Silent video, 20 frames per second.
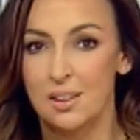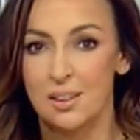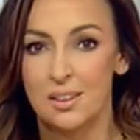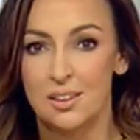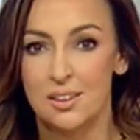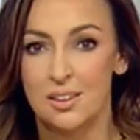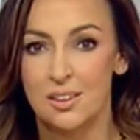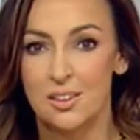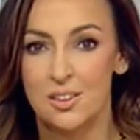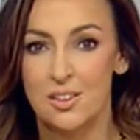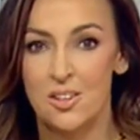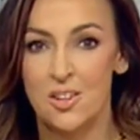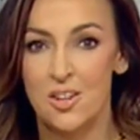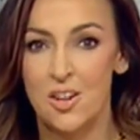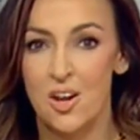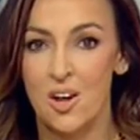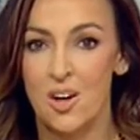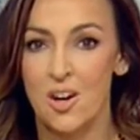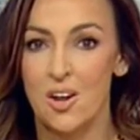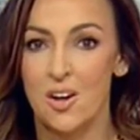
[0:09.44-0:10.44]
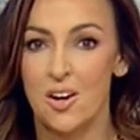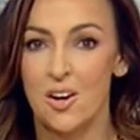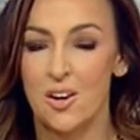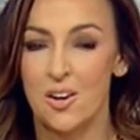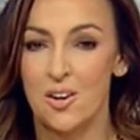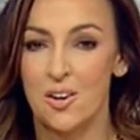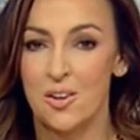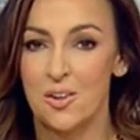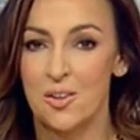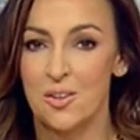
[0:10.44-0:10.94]

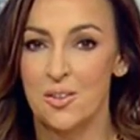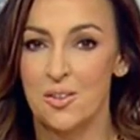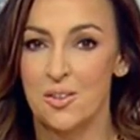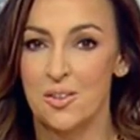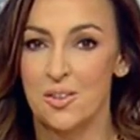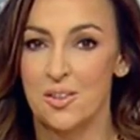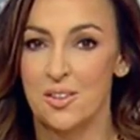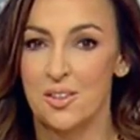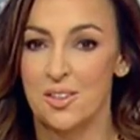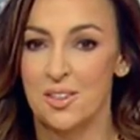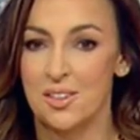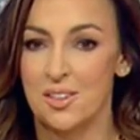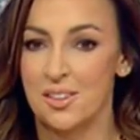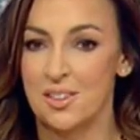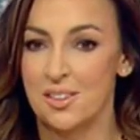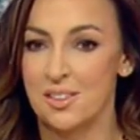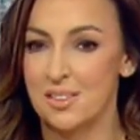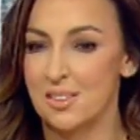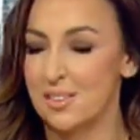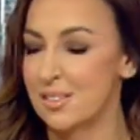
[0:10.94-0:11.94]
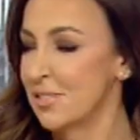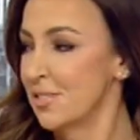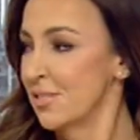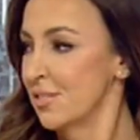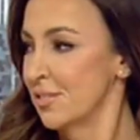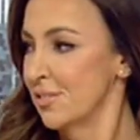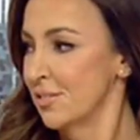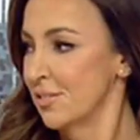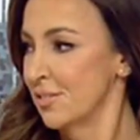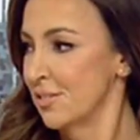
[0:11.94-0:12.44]

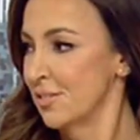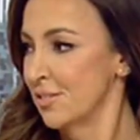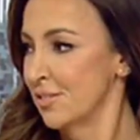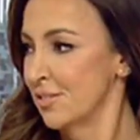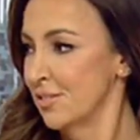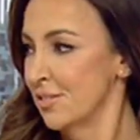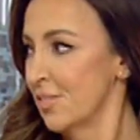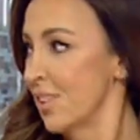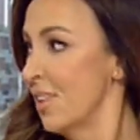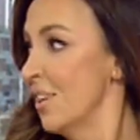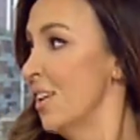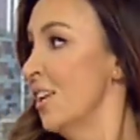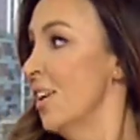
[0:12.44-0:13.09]
(silent)